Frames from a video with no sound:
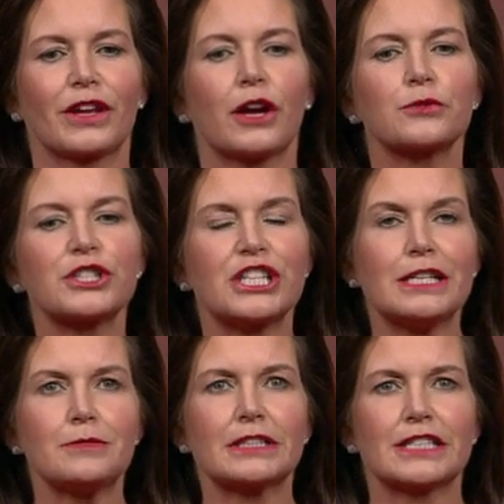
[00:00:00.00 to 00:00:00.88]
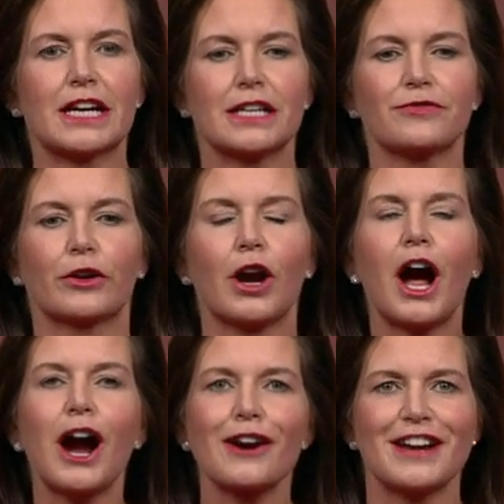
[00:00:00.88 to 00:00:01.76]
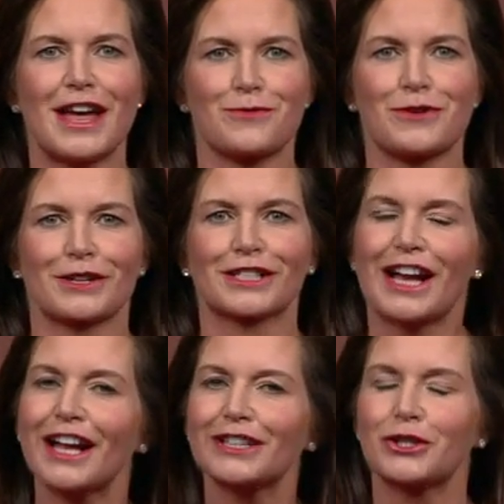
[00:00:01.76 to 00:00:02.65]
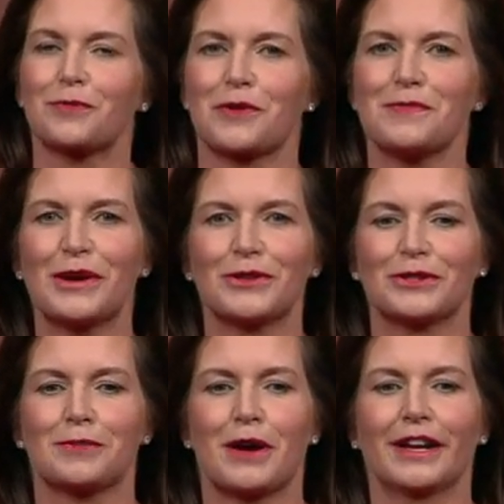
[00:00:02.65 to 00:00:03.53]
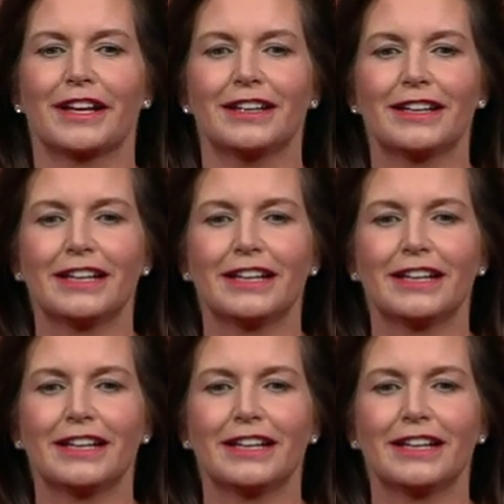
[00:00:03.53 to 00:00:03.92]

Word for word: a regime designed for our networks, not superimposed upon it.